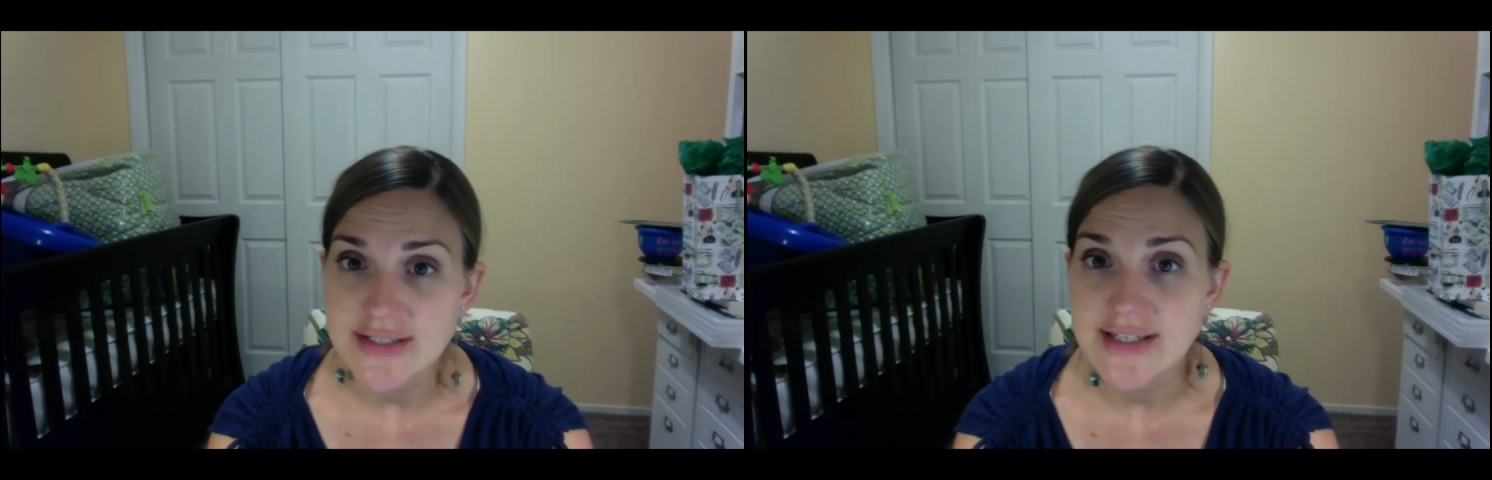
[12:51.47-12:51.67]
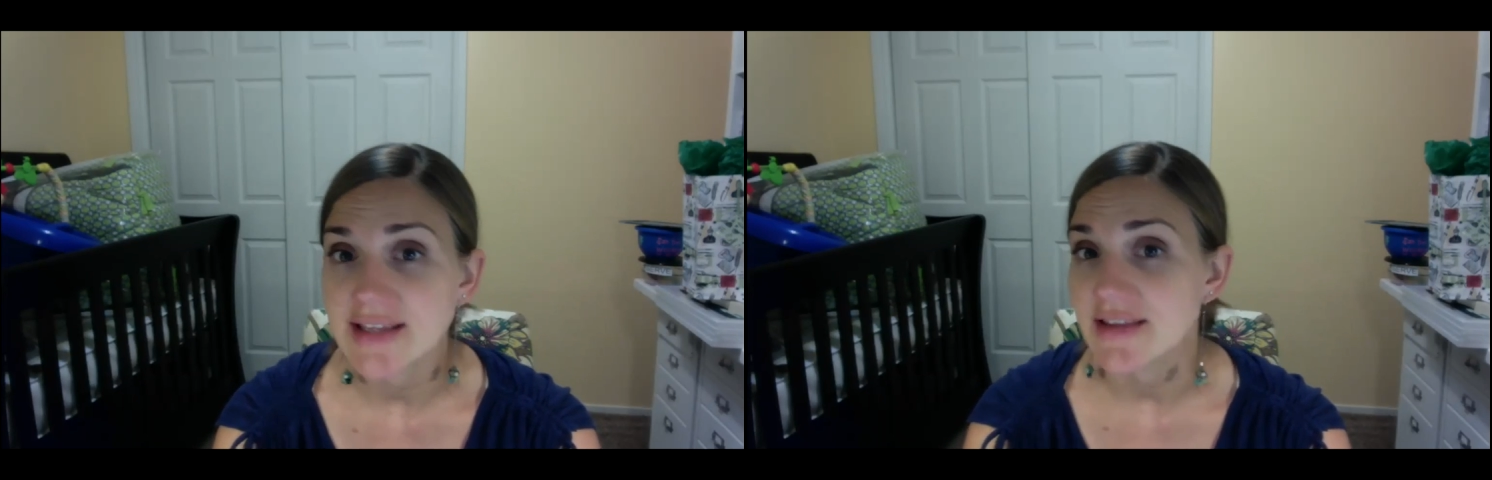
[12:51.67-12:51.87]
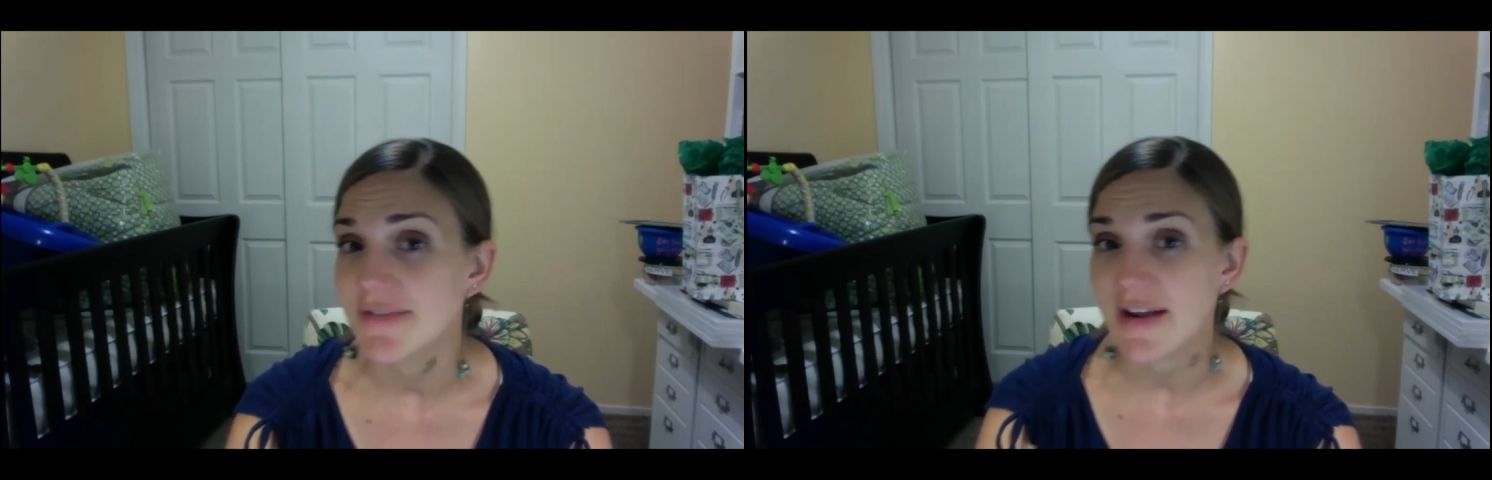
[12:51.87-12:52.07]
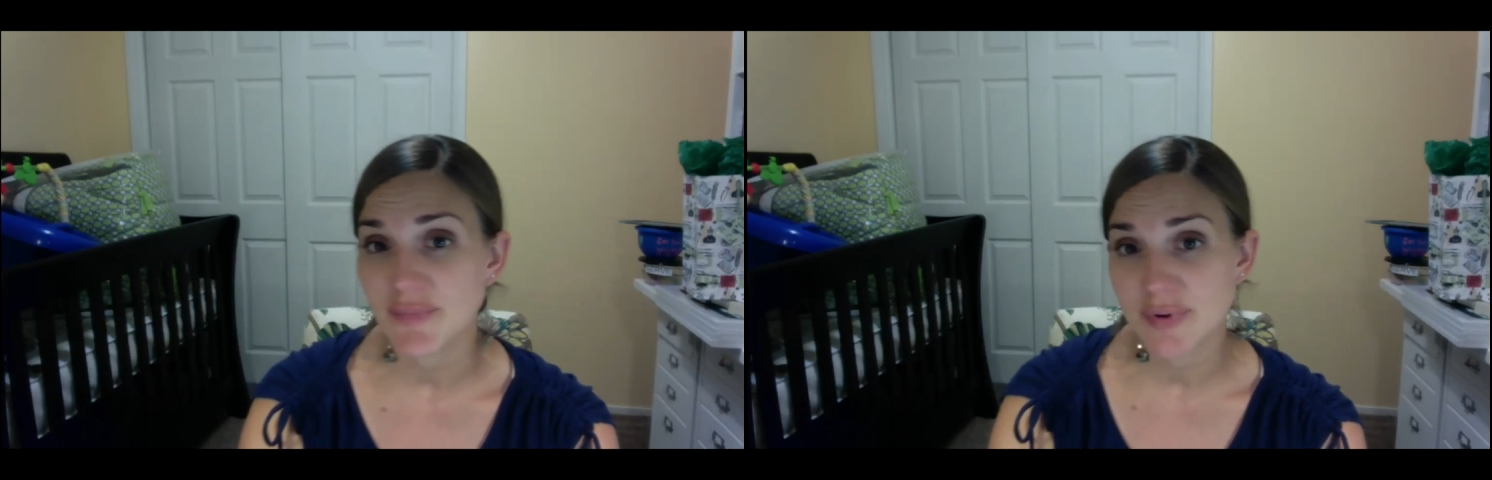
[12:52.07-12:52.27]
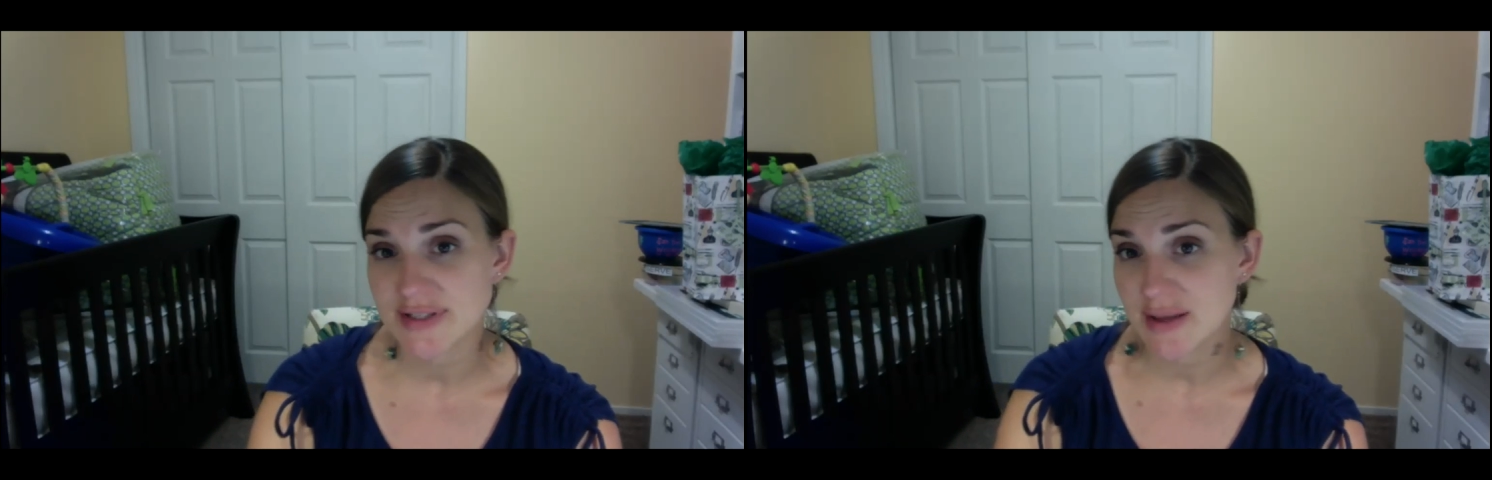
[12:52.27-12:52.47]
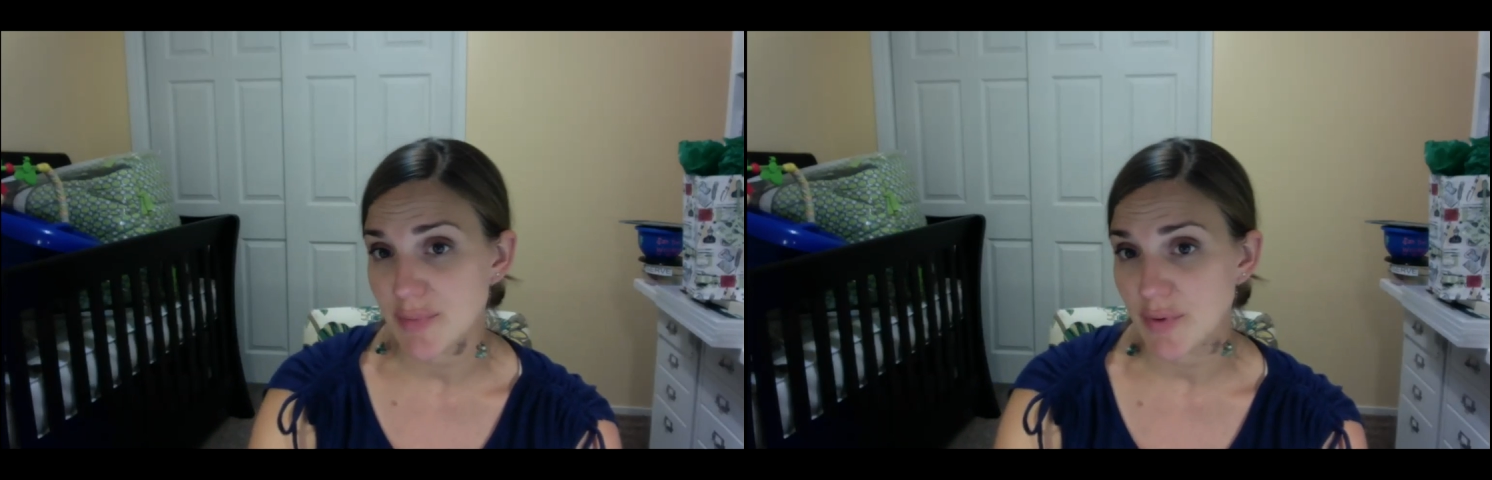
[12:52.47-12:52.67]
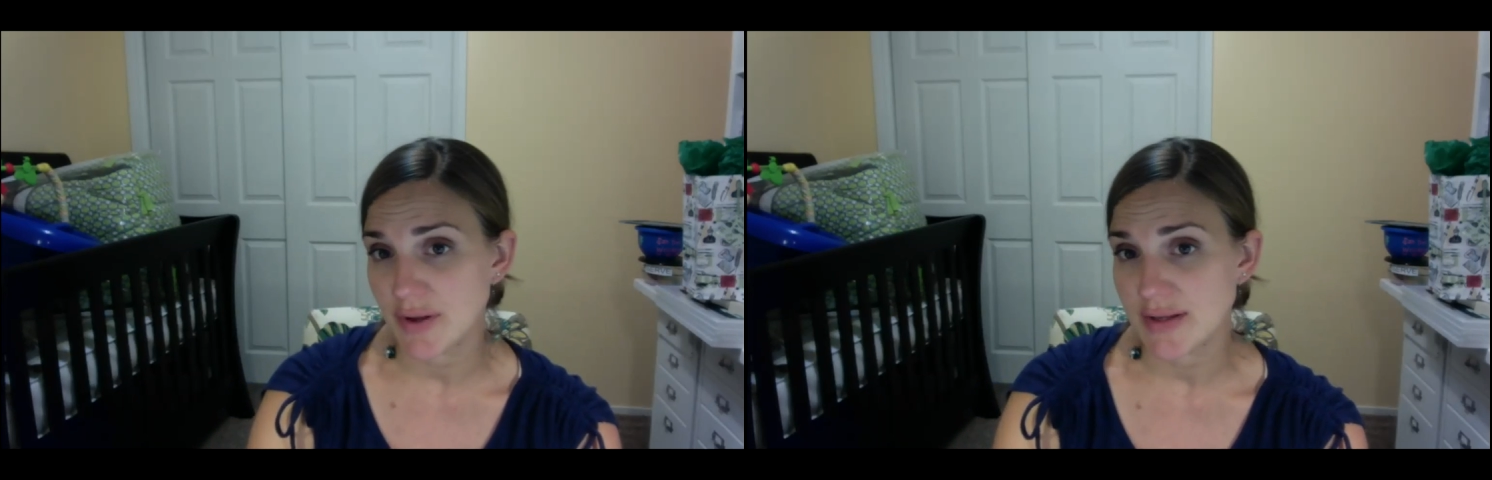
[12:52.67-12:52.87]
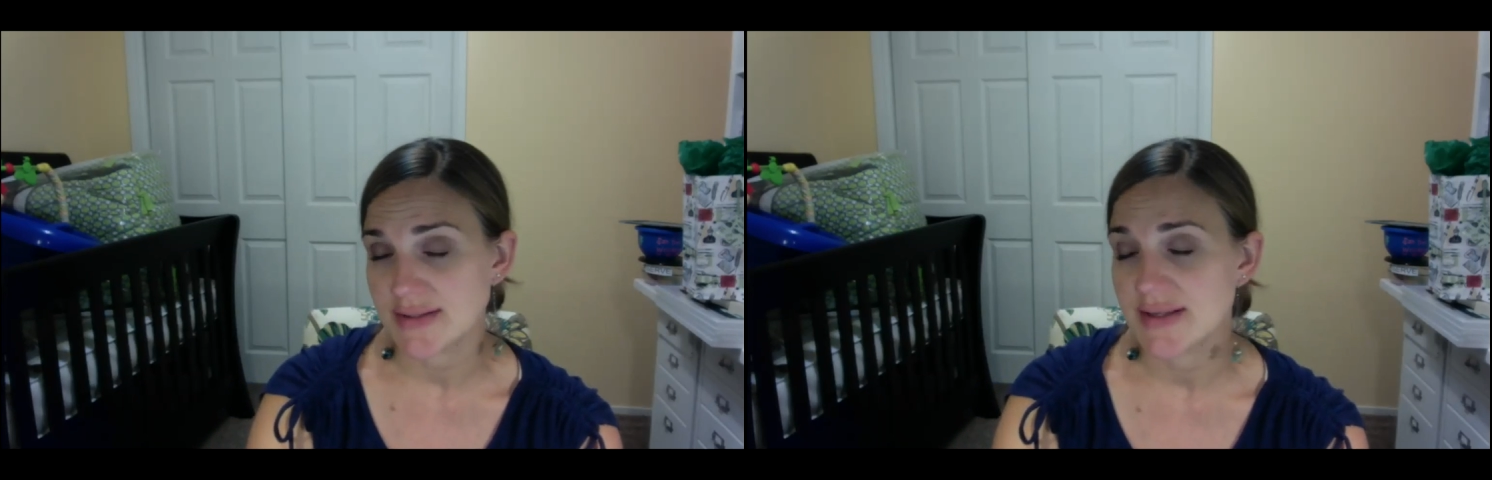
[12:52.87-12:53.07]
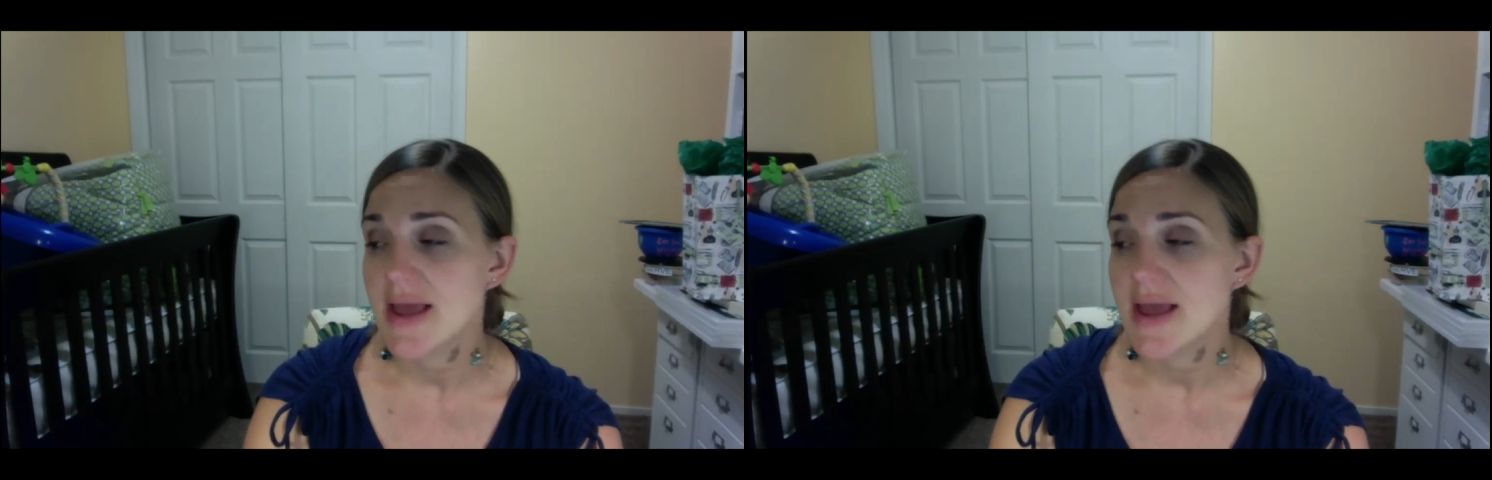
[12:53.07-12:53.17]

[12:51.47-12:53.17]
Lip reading: to get the 5% bonus.